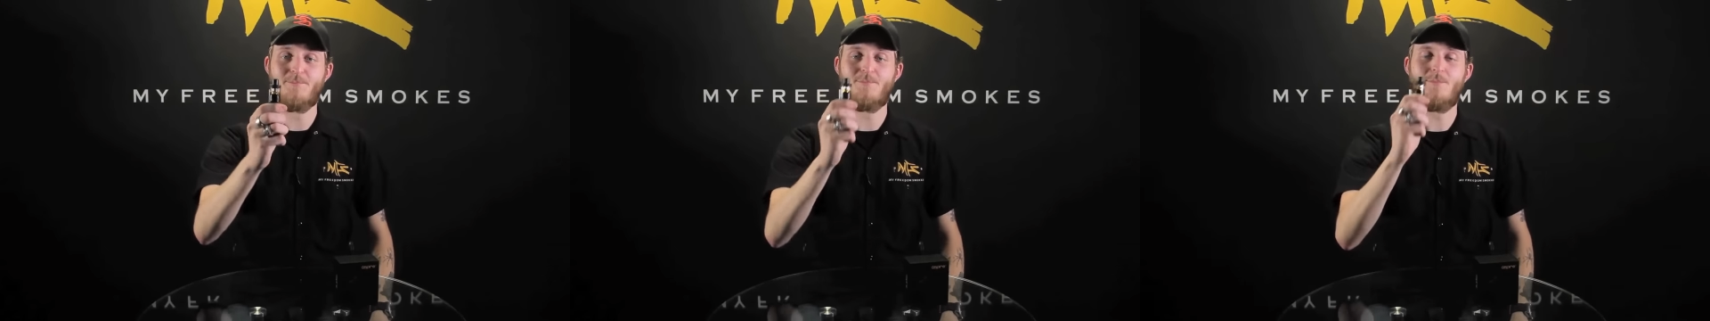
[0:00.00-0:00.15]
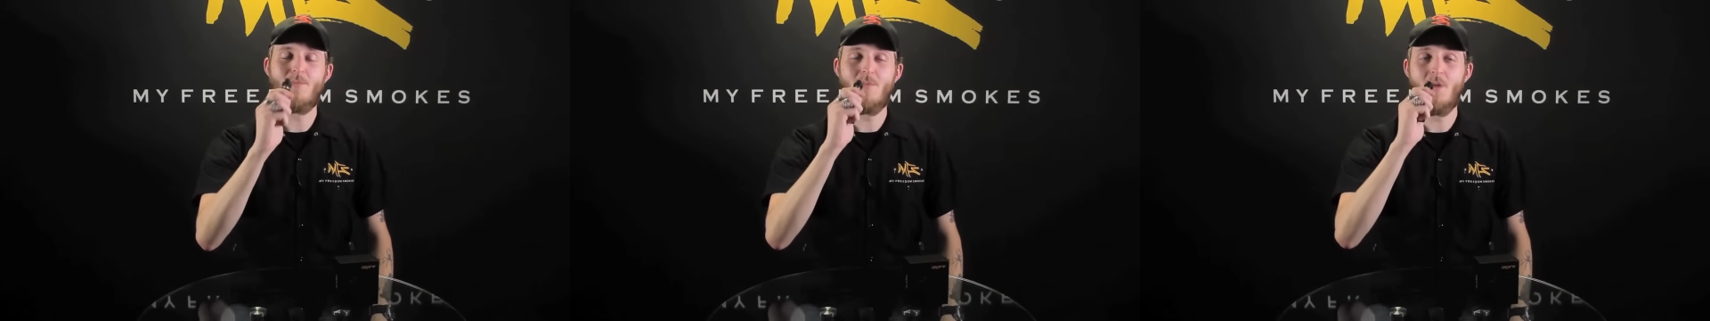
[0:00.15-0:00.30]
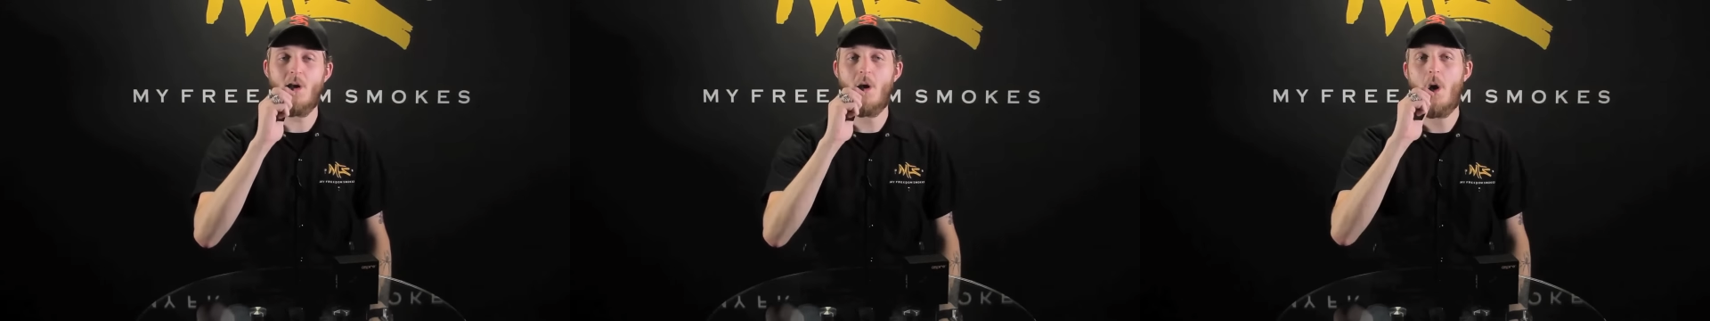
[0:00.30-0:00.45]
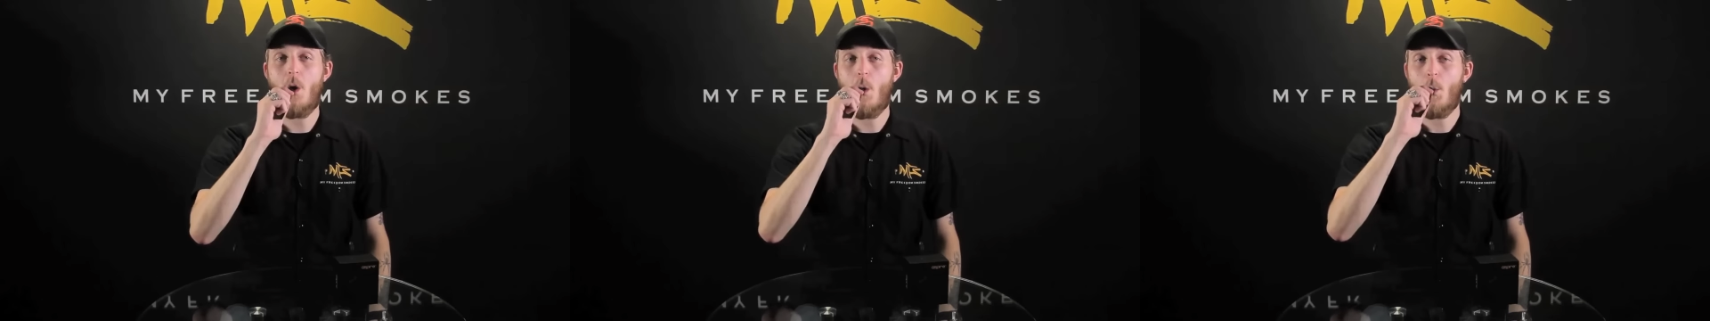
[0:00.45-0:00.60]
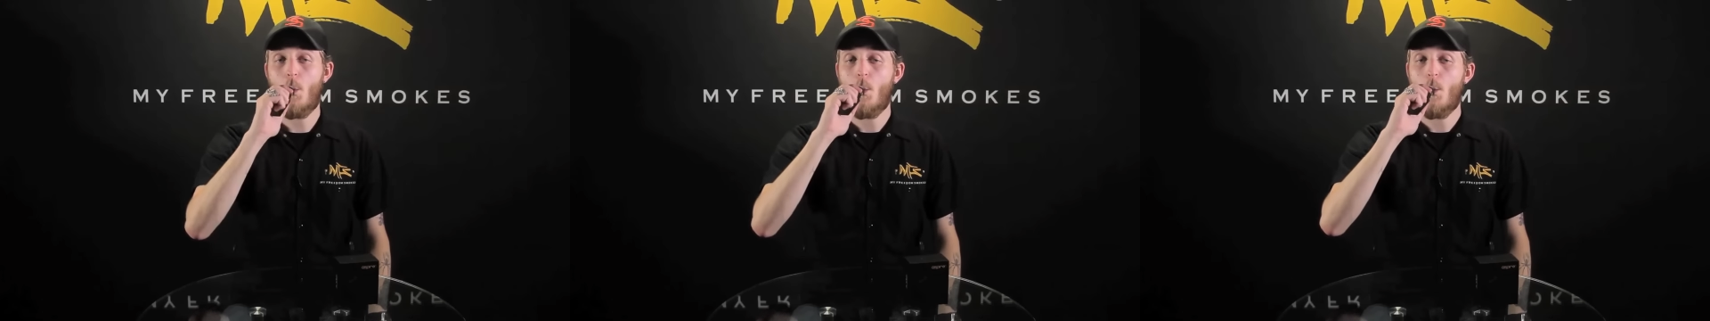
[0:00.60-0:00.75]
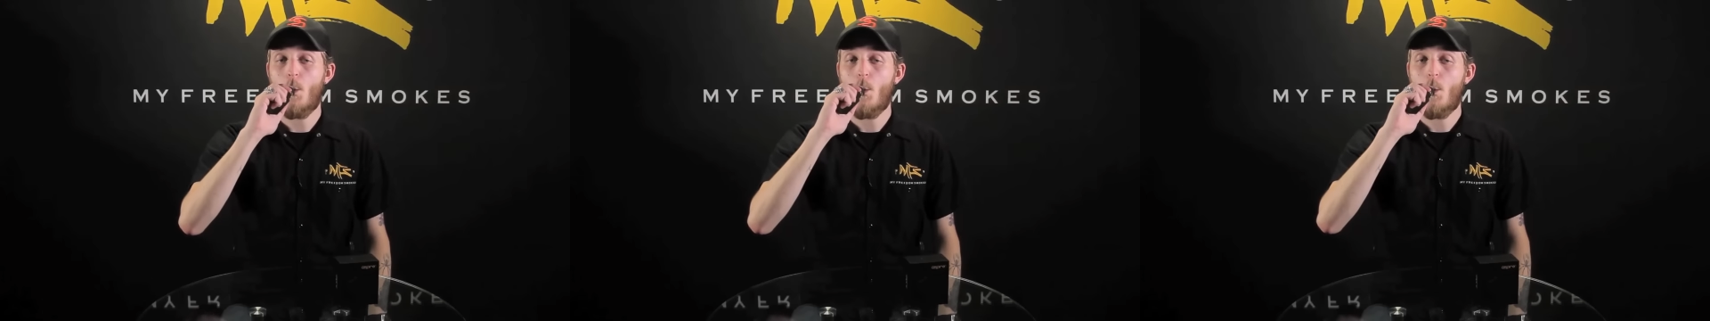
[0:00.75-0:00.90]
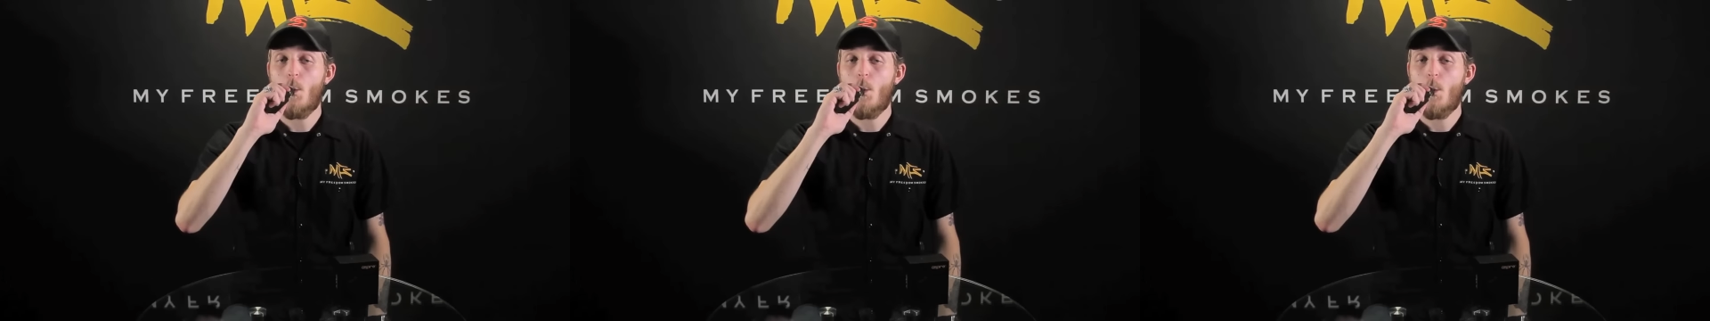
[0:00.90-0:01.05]

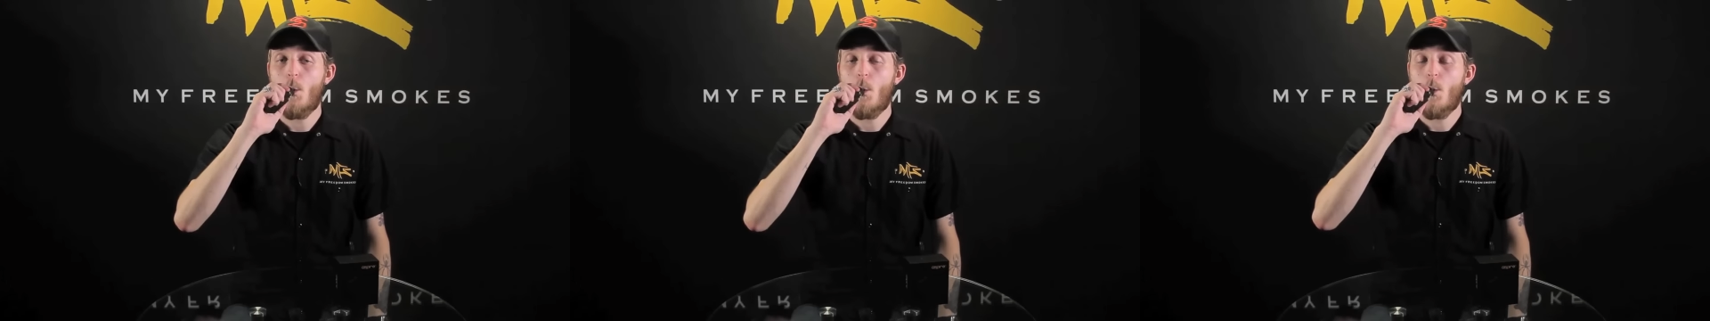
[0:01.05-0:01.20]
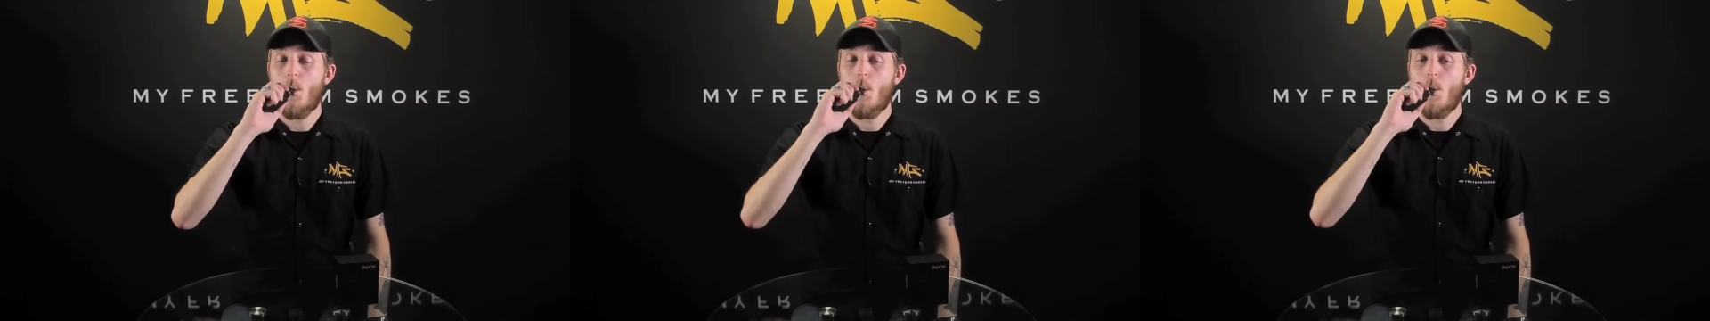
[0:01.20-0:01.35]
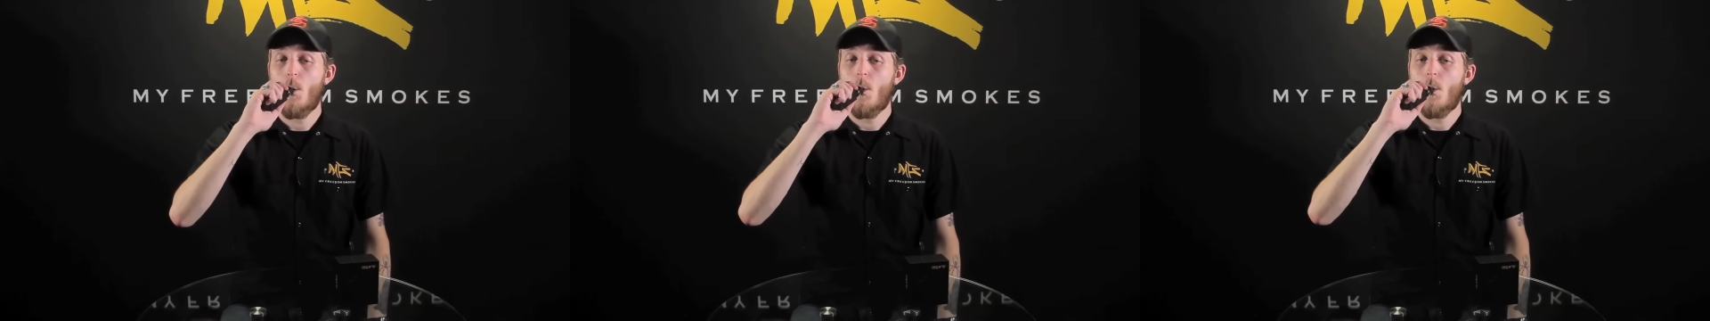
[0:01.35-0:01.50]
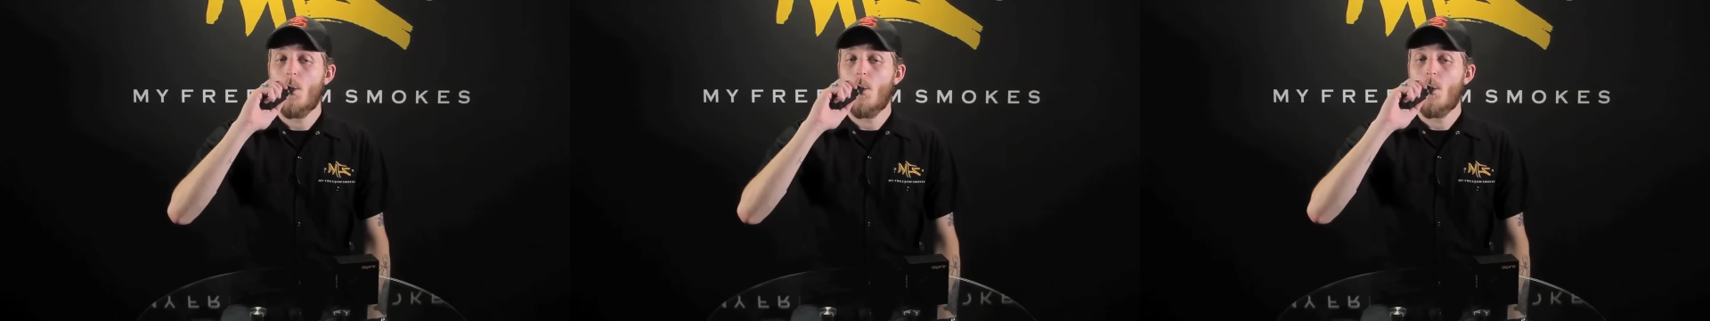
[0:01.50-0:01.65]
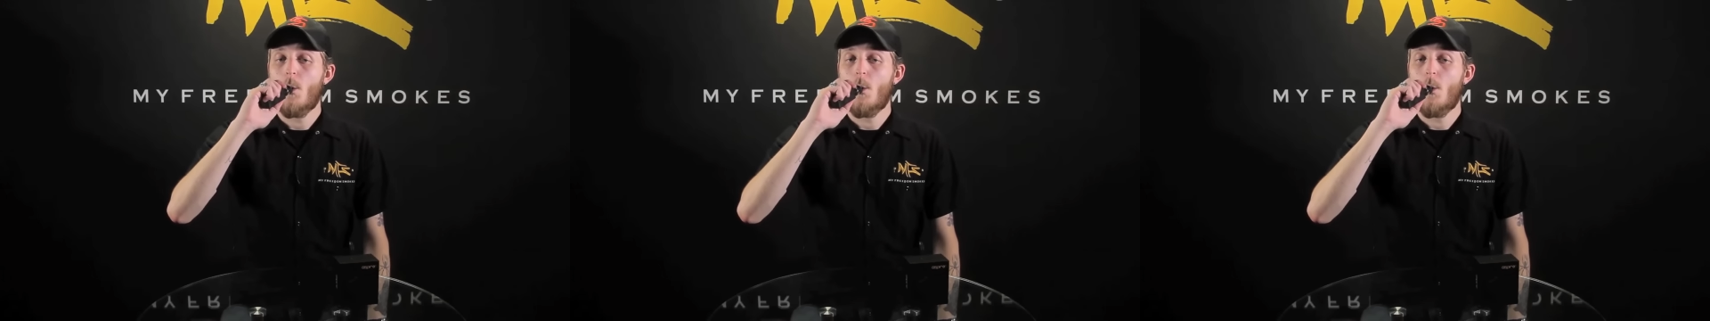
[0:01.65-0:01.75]
Nobody speaks.